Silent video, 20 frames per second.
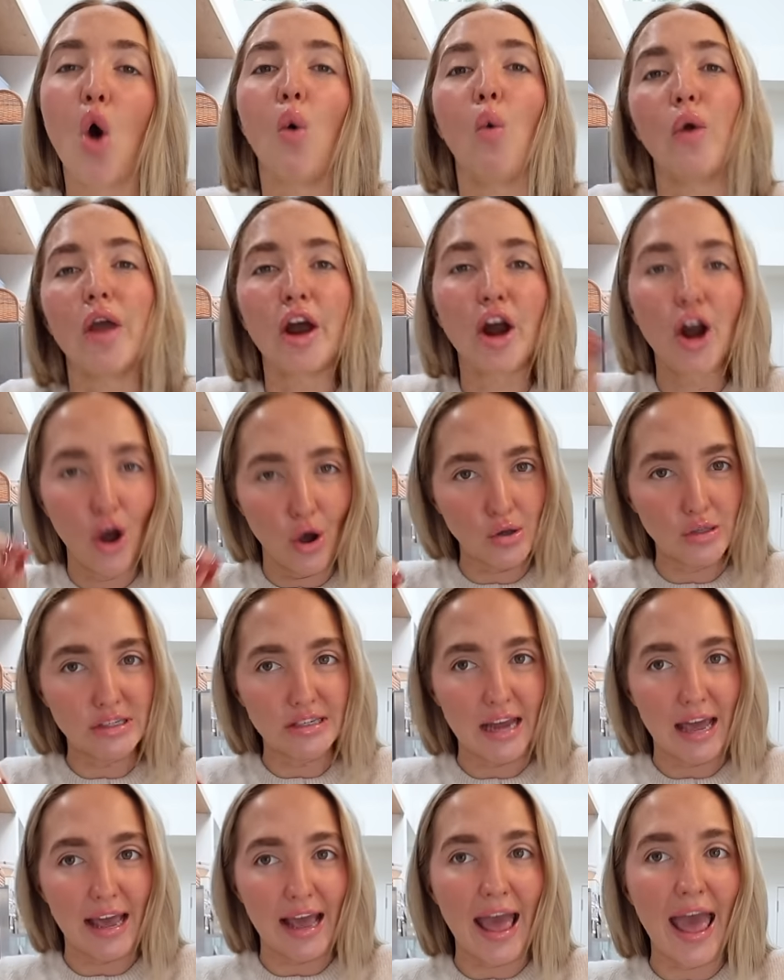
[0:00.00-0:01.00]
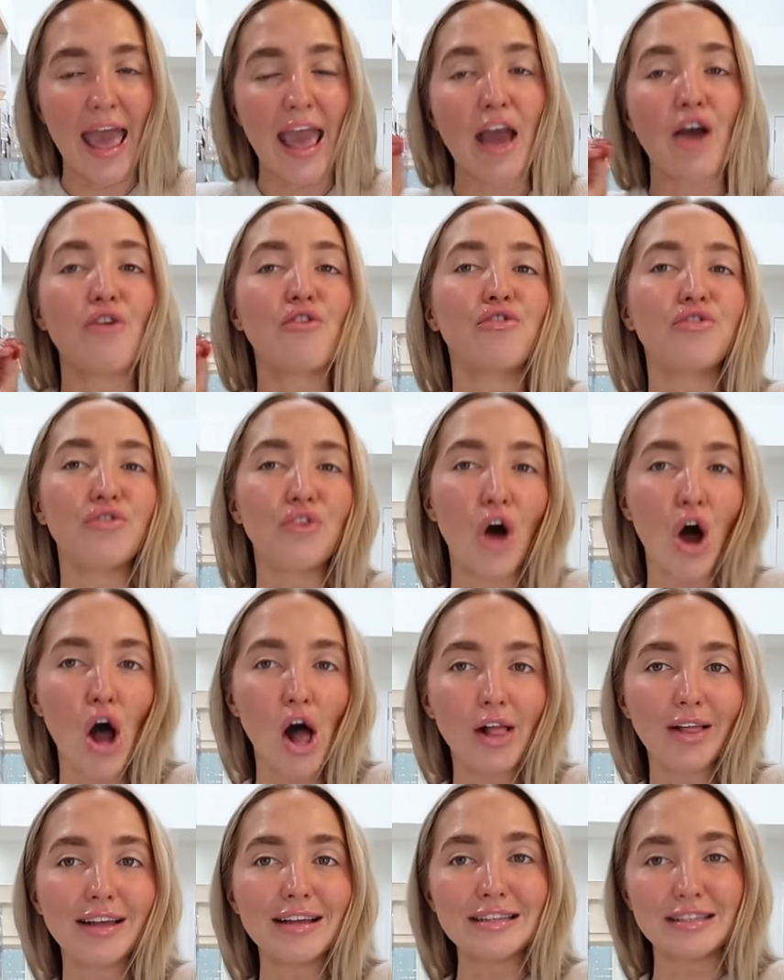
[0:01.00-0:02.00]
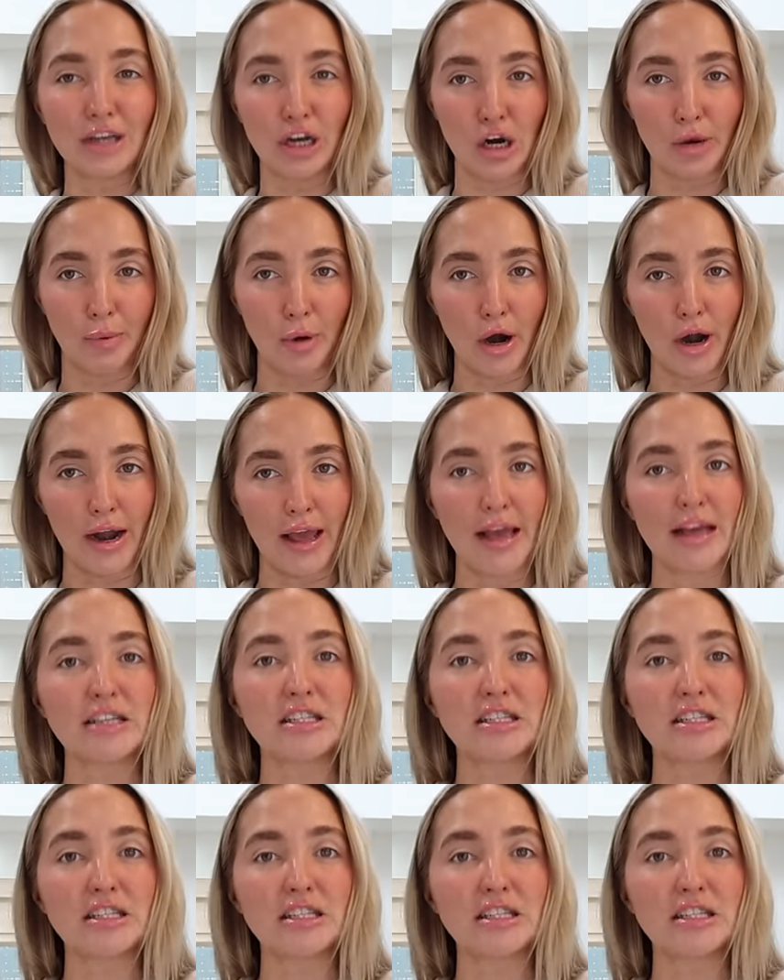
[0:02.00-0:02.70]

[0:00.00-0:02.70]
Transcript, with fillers: we are hosting a fall dinner party